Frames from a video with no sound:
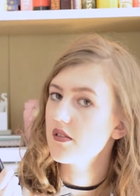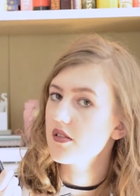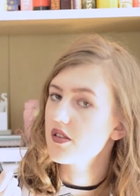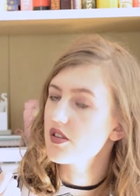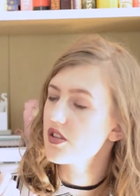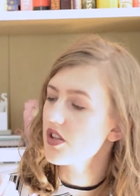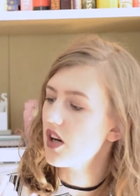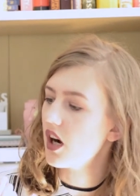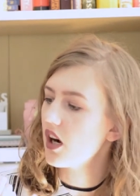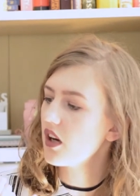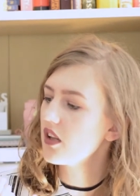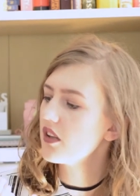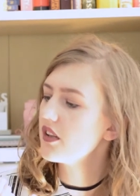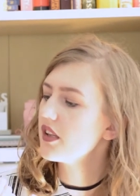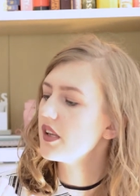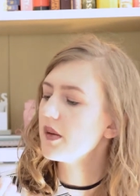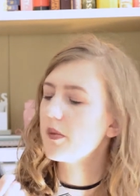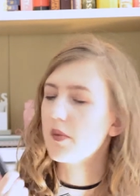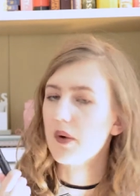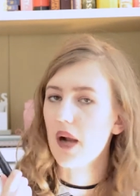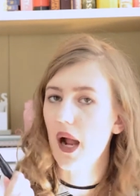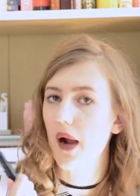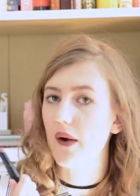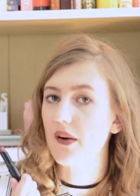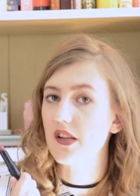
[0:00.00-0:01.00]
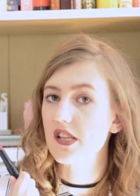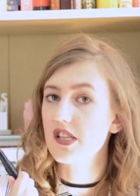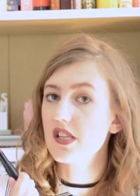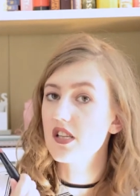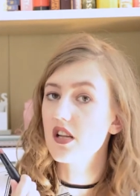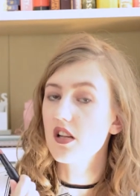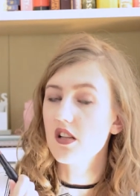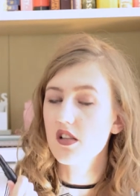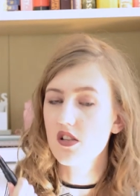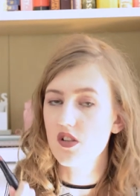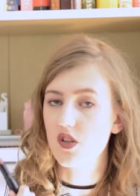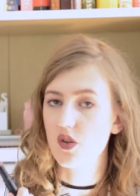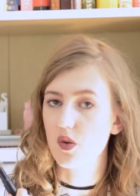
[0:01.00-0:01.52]
chocolatey brown. It's
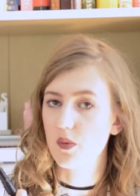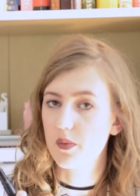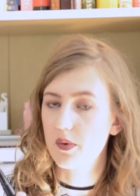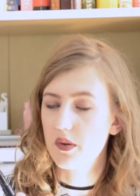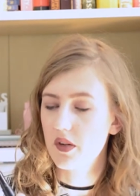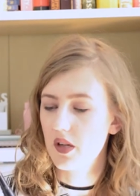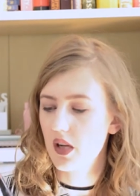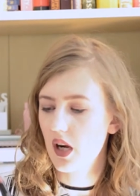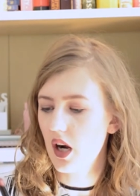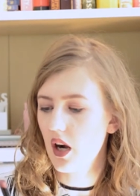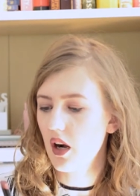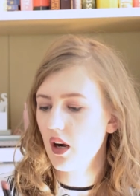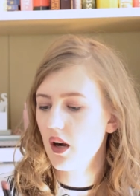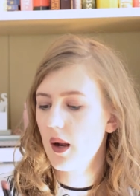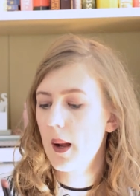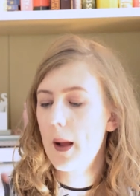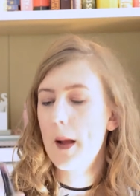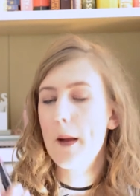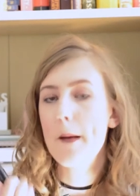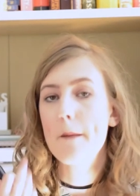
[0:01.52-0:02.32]
not super dark.